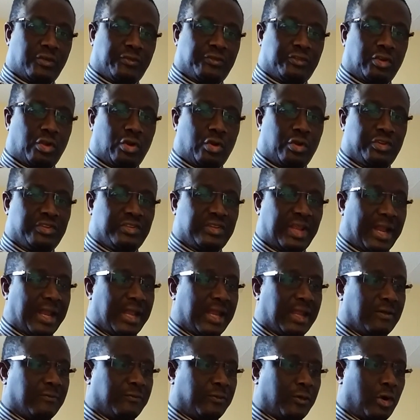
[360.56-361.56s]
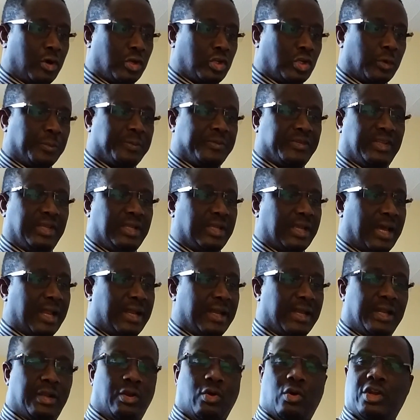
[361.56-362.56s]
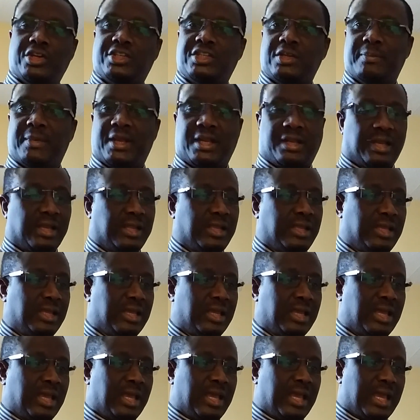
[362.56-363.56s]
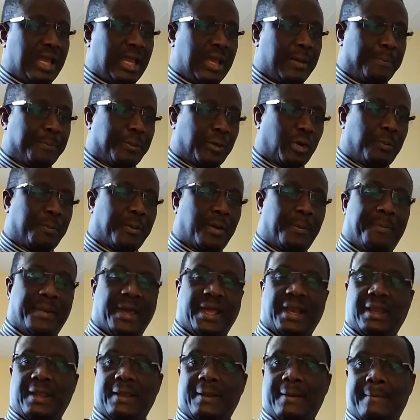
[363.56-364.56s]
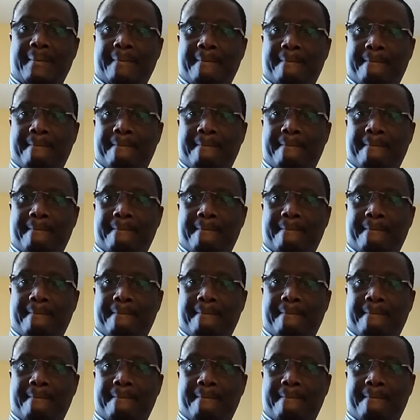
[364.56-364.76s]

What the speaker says: of Solo Sanding for autopsy and then ultimately a proper burial.